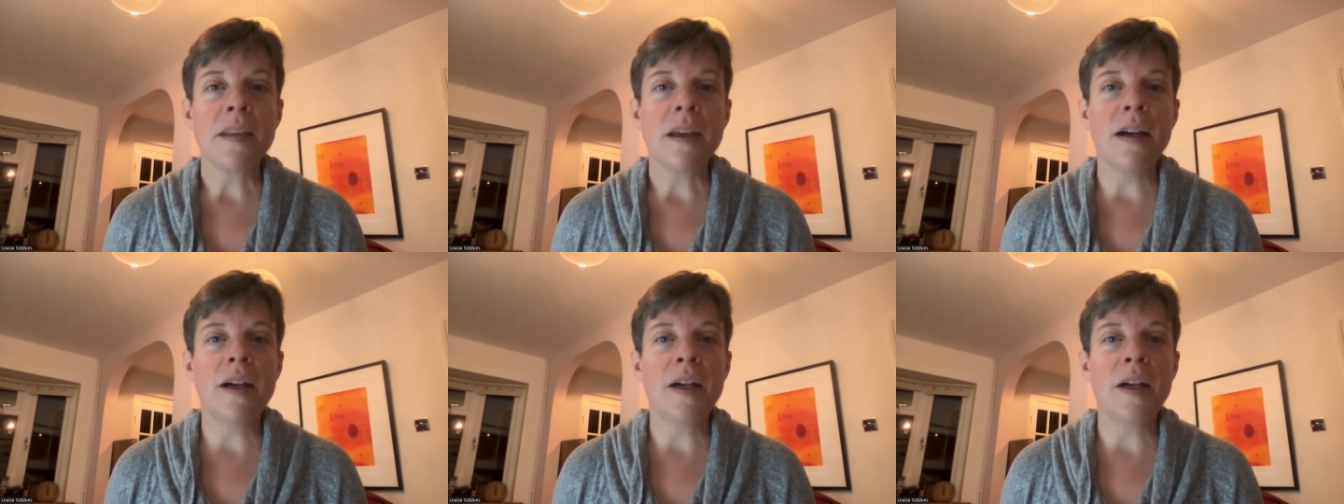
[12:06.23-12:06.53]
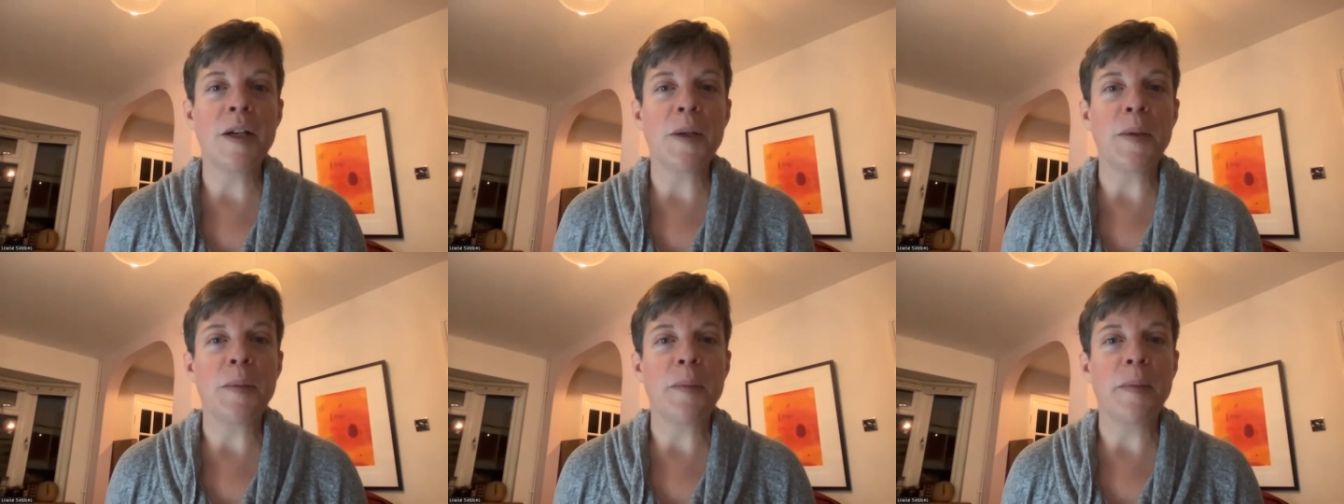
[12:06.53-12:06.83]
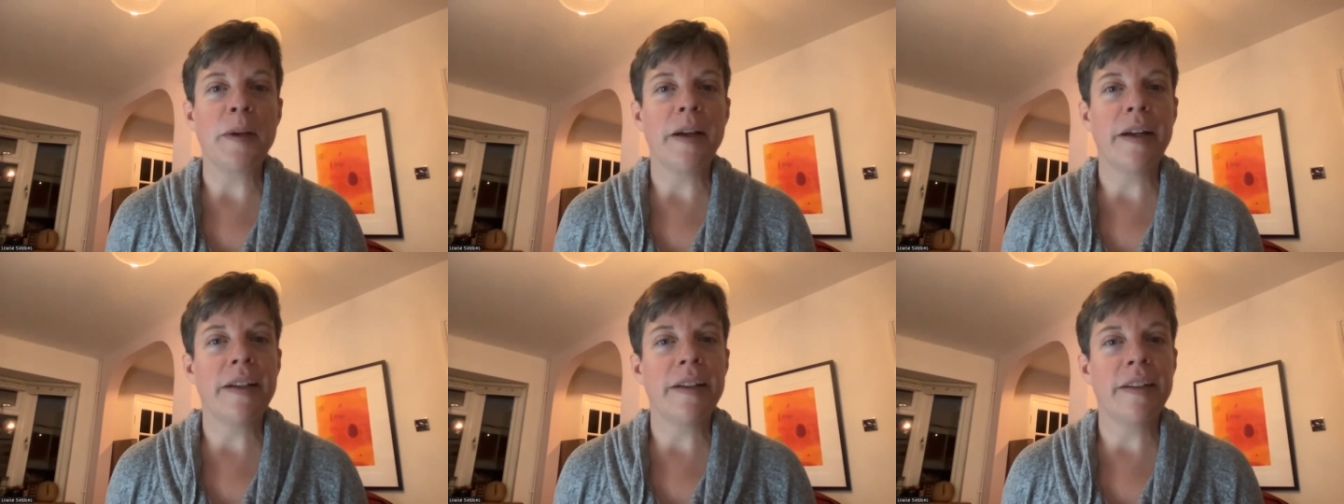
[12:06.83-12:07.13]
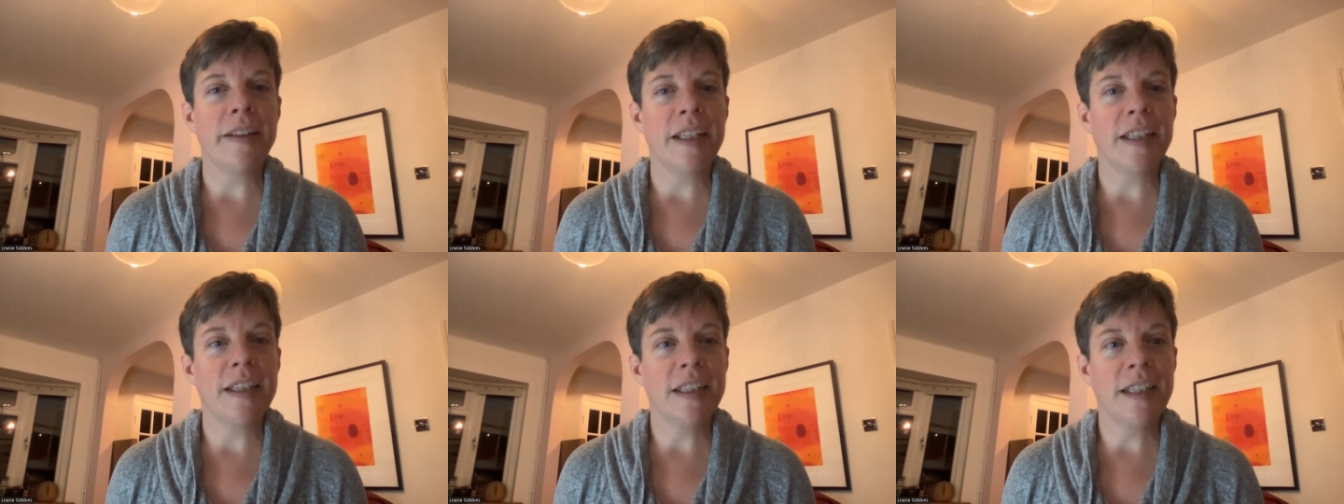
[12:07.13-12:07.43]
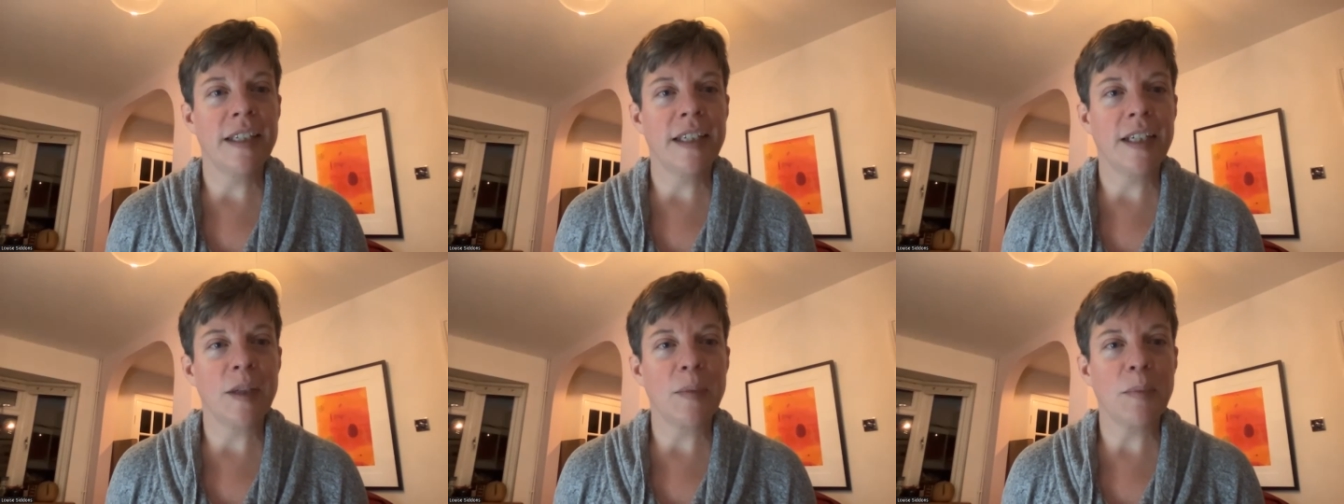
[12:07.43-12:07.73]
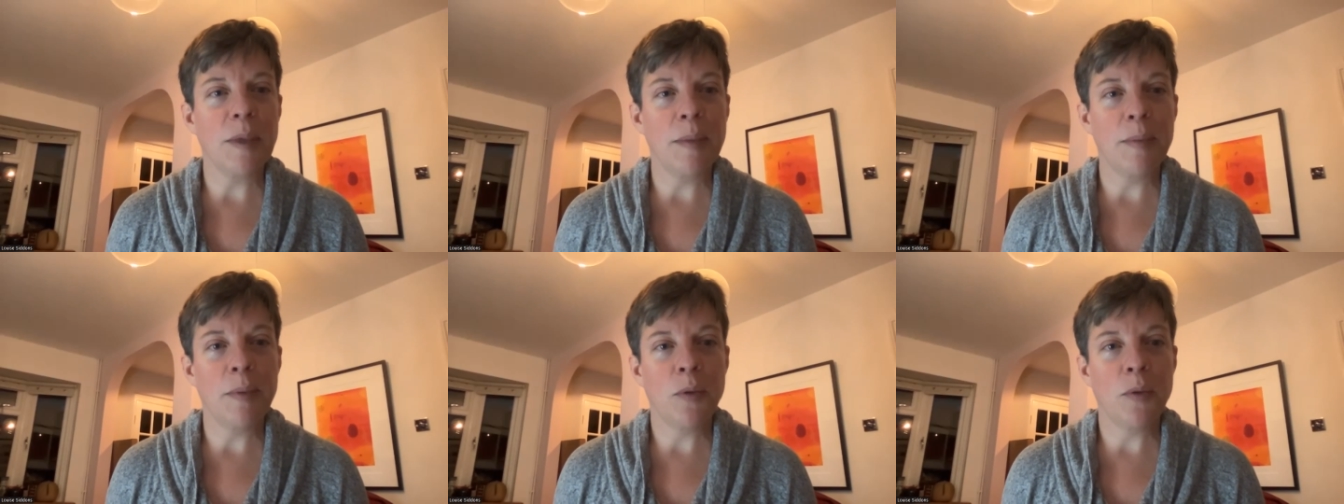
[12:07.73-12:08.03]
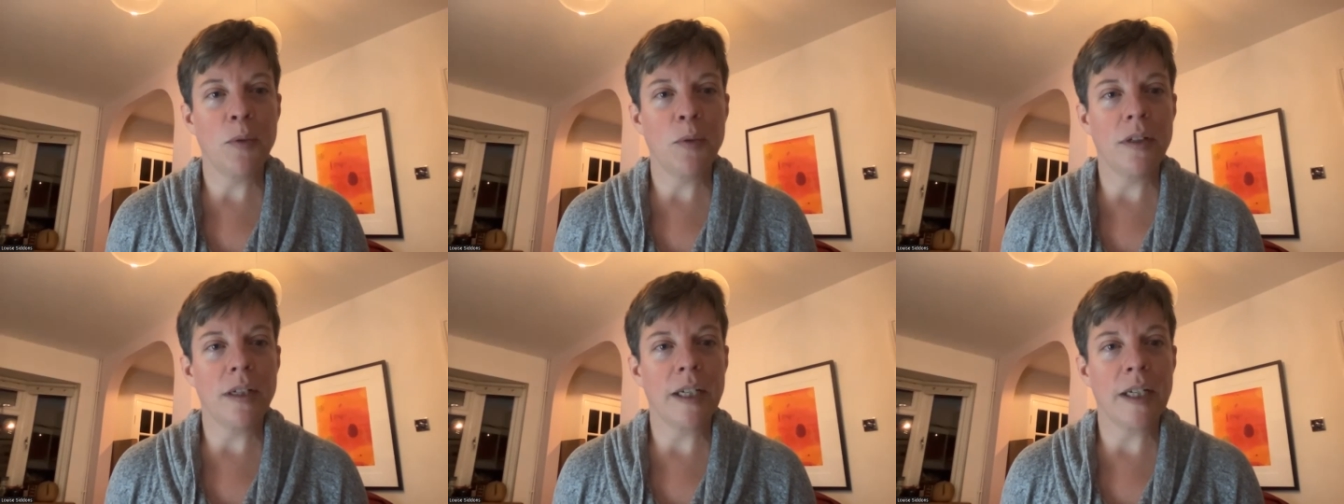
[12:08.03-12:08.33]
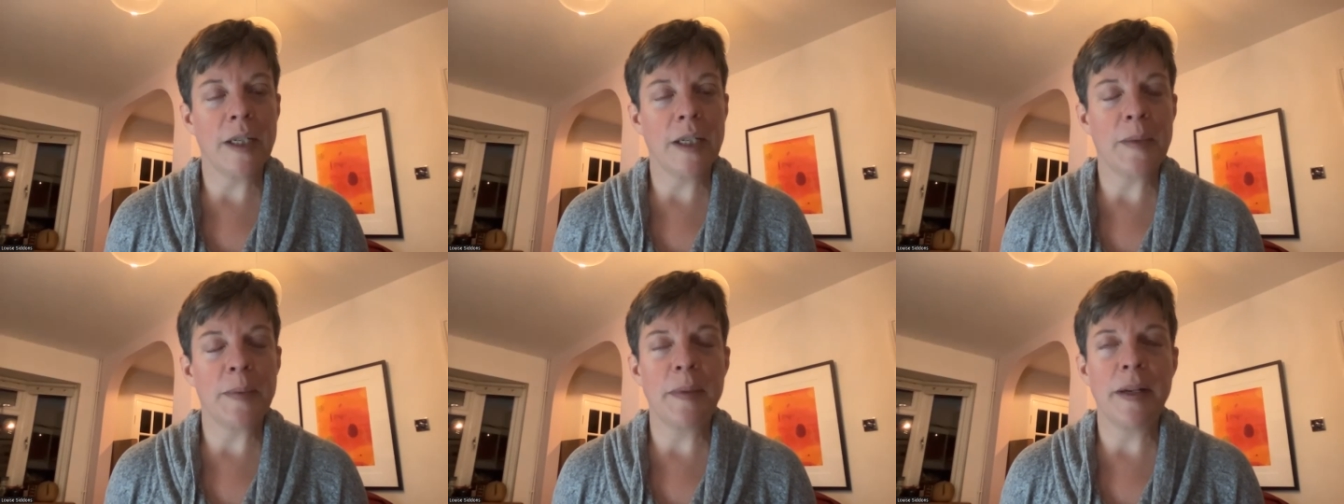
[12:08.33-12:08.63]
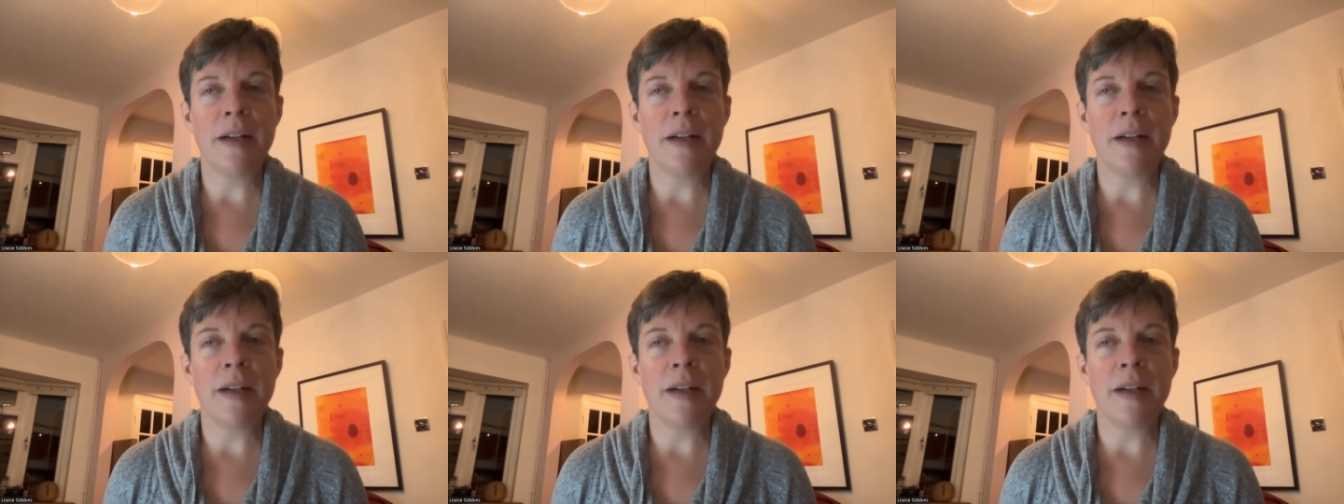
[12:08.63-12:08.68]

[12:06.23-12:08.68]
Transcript: um, and they think people will come.